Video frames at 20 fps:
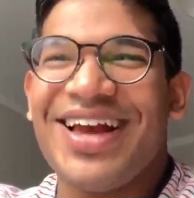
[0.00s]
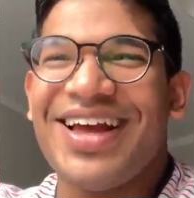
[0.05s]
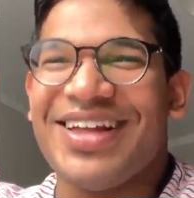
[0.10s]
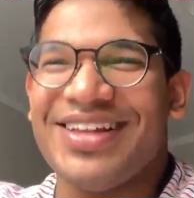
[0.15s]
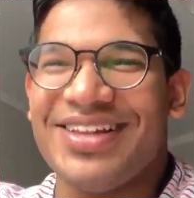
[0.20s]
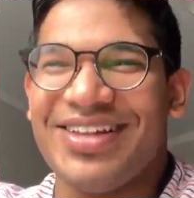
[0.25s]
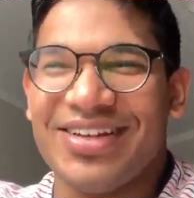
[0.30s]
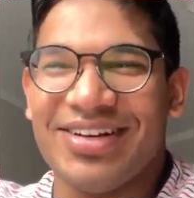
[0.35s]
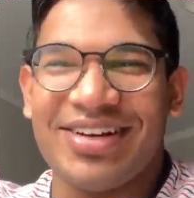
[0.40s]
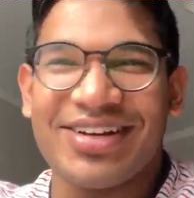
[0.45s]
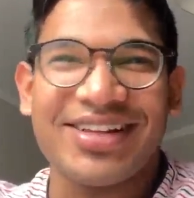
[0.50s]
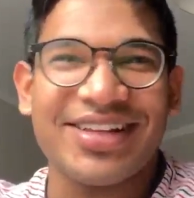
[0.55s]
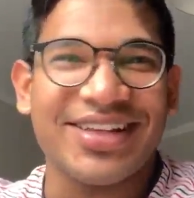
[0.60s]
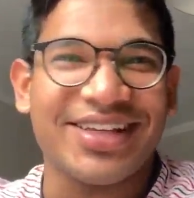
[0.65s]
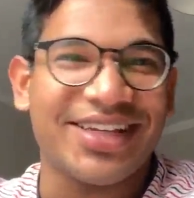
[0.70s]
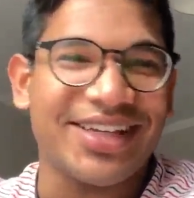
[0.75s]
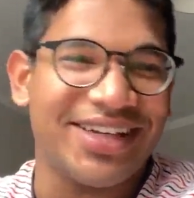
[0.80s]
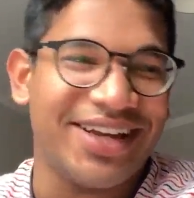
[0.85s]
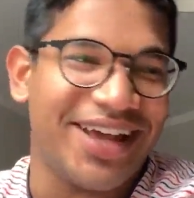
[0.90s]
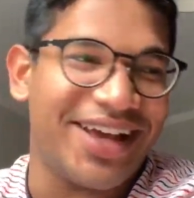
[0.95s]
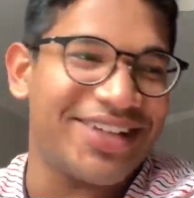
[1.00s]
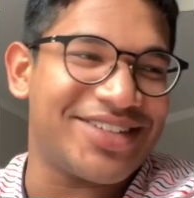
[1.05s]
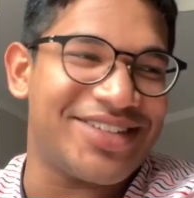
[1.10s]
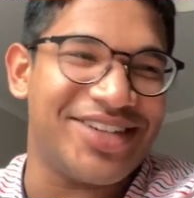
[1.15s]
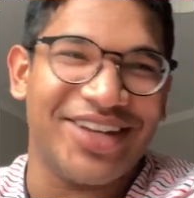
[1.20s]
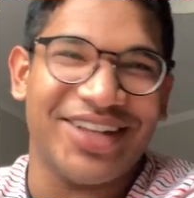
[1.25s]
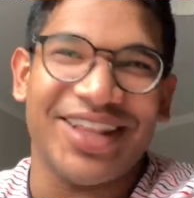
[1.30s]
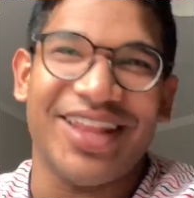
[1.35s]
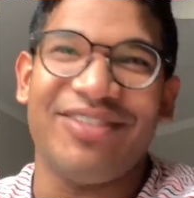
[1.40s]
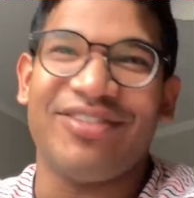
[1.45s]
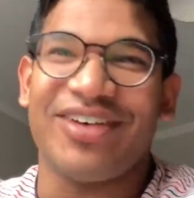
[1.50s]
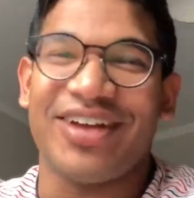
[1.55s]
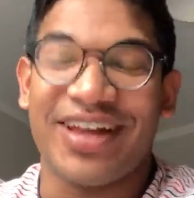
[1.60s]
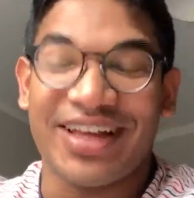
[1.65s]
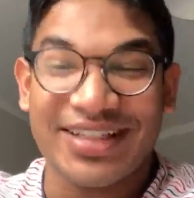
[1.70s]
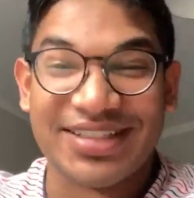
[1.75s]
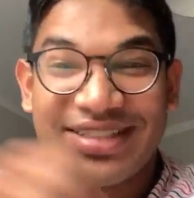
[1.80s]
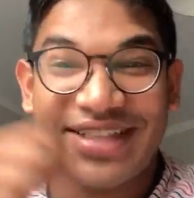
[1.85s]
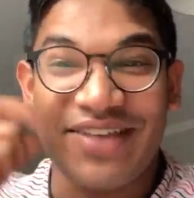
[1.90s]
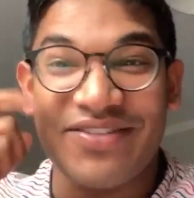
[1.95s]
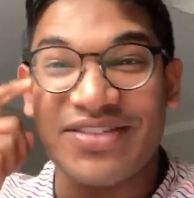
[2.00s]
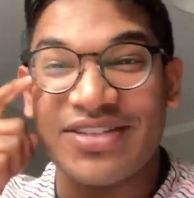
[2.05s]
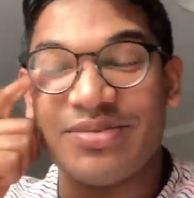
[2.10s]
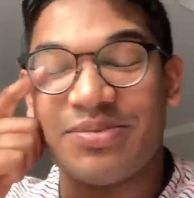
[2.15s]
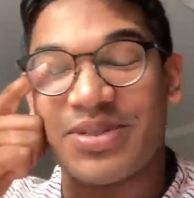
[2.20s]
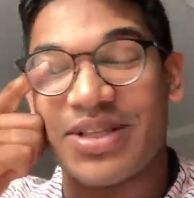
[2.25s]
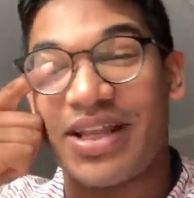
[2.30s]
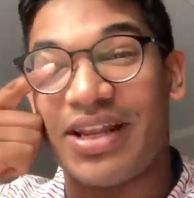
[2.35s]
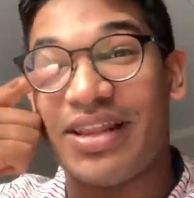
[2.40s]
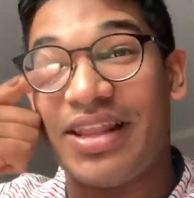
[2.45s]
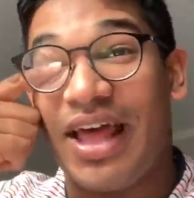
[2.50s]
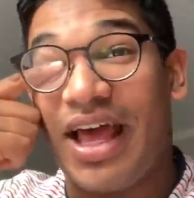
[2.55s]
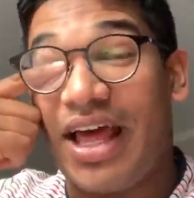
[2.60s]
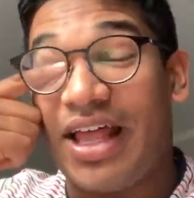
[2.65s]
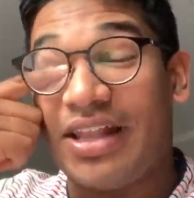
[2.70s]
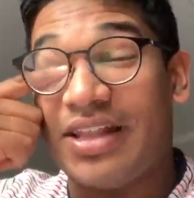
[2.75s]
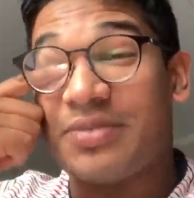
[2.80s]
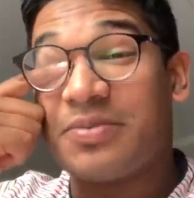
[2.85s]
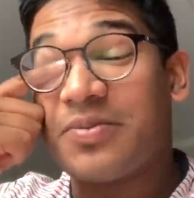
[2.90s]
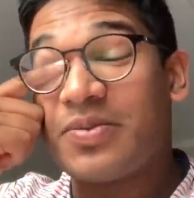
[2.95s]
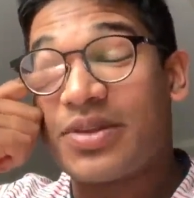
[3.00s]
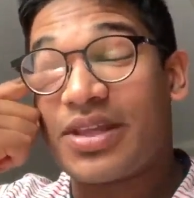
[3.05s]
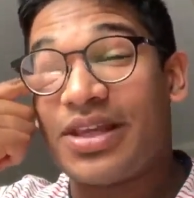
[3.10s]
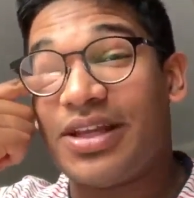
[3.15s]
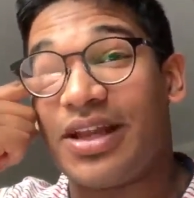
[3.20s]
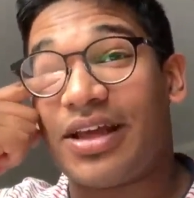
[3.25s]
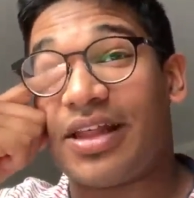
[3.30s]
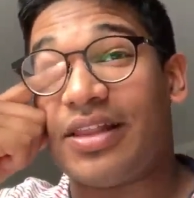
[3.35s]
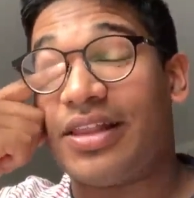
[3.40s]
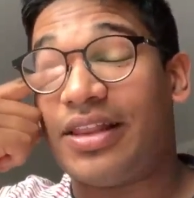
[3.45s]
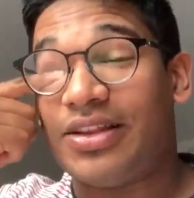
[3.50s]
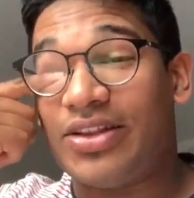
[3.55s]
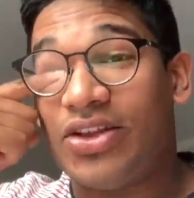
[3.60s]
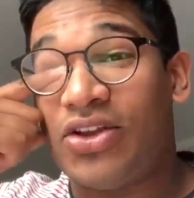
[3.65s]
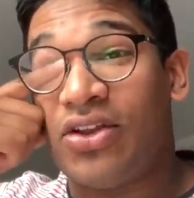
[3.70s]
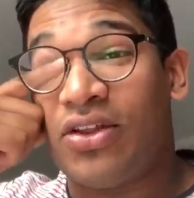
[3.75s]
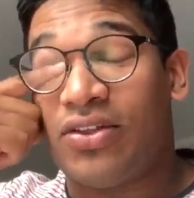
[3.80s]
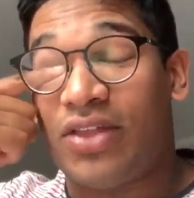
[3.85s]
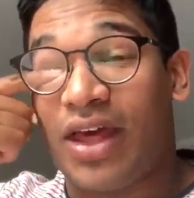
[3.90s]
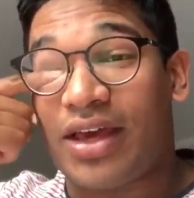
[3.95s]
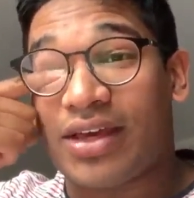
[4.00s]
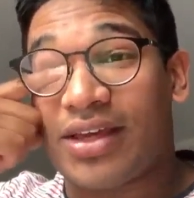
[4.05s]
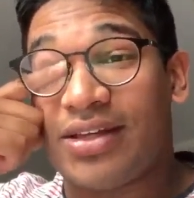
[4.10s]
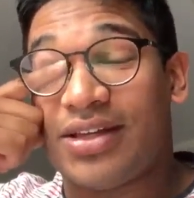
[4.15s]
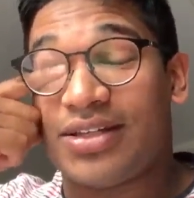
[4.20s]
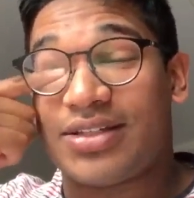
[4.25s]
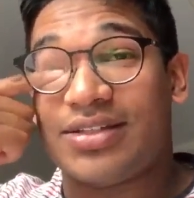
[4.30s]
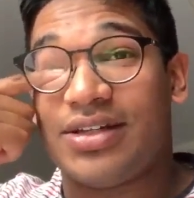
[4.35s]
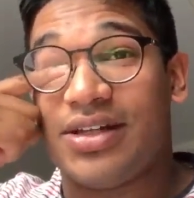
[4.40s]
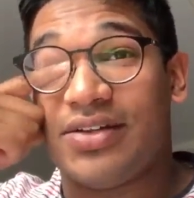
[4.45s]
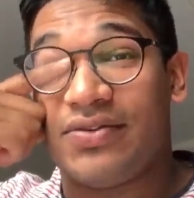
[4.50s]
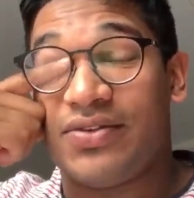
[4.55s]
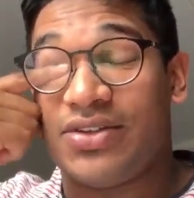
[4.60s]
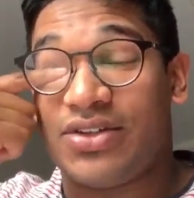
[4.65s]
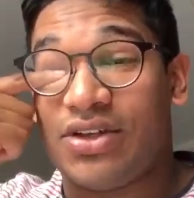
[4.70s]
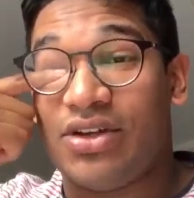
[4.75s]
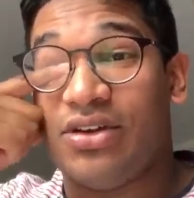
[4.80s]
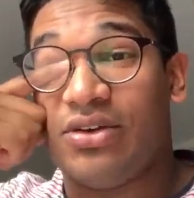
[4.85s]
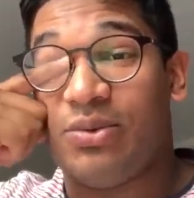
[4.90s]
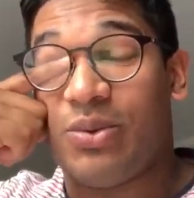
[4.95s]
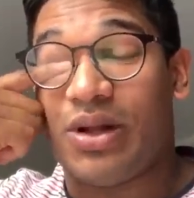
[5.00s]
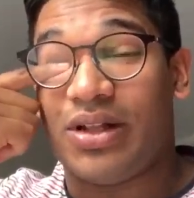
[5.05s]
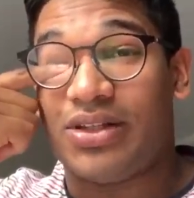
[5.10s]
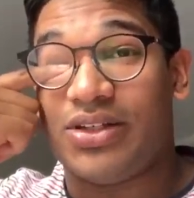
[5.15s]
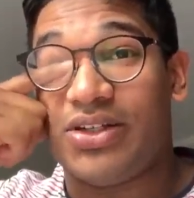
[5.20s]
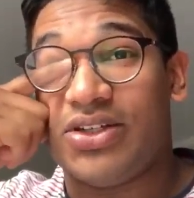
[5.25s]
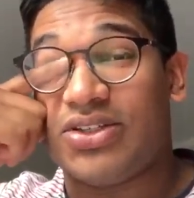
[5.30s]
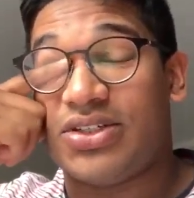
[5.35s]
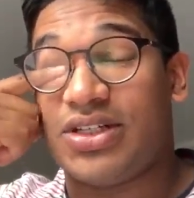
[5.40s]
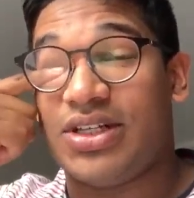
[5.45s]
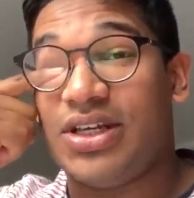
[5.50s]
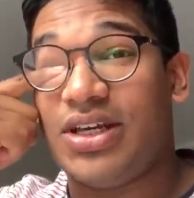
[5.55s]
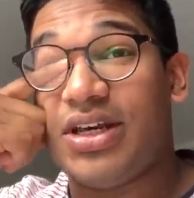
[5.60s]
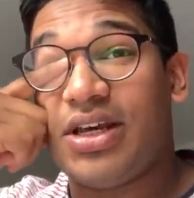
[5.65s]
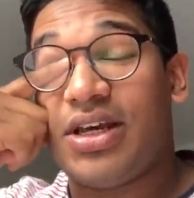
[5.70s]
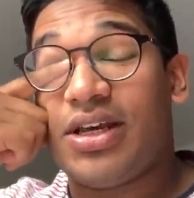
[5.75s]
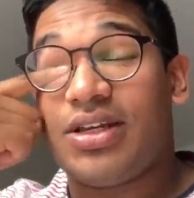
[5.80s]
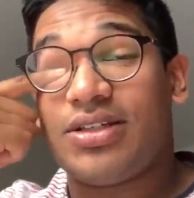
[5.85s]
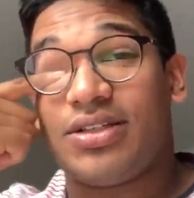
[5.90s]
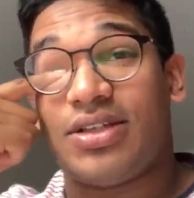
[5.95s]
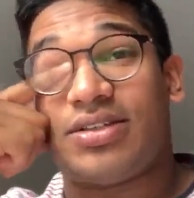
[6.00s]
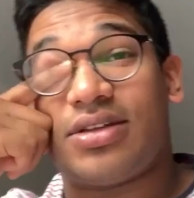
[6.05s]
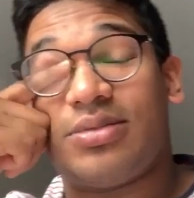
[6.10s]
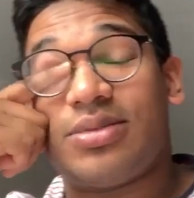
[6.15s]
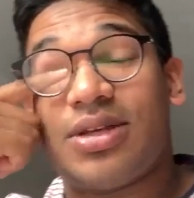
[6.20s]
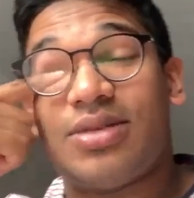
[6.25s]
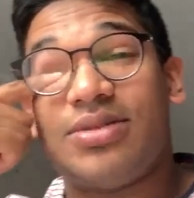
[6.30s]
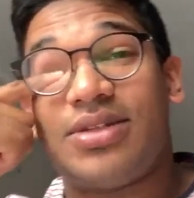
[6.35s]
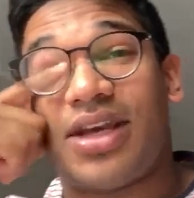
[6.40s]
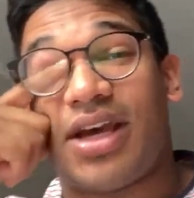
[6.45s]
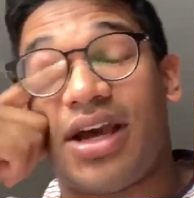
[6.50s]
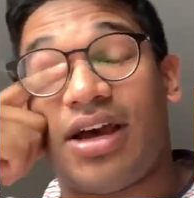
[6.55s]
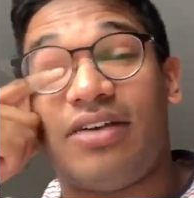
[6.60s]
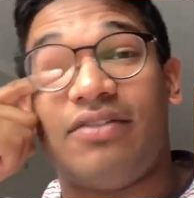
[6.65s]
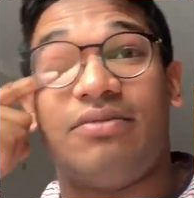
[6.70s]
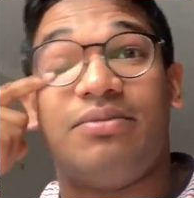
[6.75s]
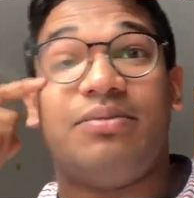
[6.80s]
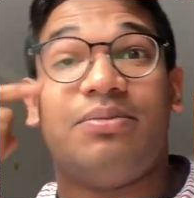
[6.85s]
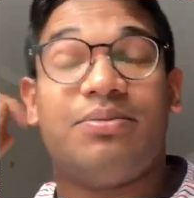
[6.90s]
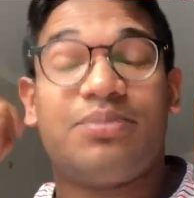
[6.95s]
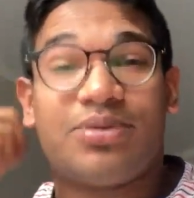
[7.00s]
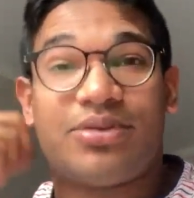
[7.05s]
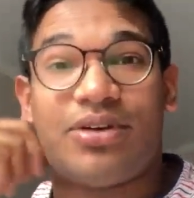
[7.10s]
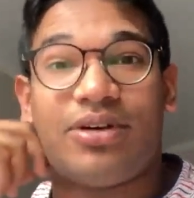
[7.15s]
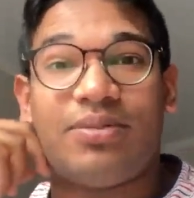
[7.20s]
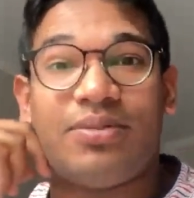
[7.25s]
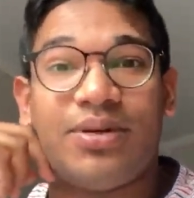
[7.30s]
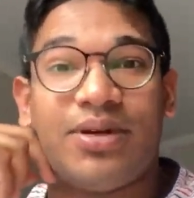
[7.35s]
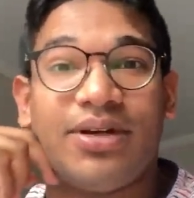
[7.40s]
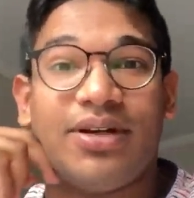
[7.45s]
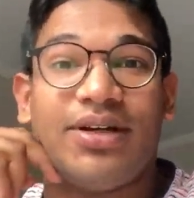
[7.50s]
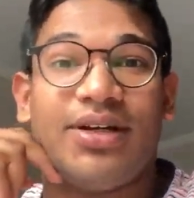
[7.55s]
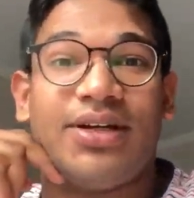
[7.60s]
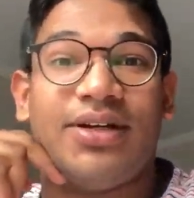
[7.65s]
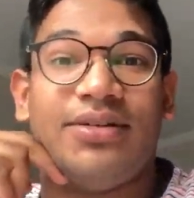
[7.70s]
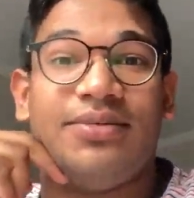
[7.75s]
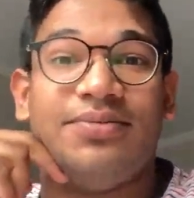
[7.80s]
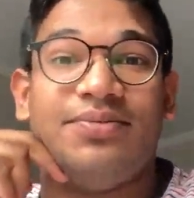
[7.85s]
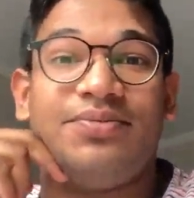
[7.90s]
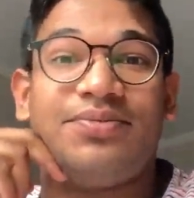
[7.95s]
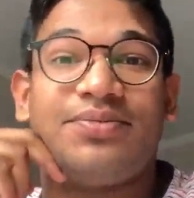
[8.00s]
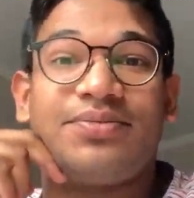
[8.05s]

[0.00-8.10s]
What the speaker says: And you look at the kid next to you and they've got like 70% net. And that kid doesn't even do well usually. So sometimes you have proper...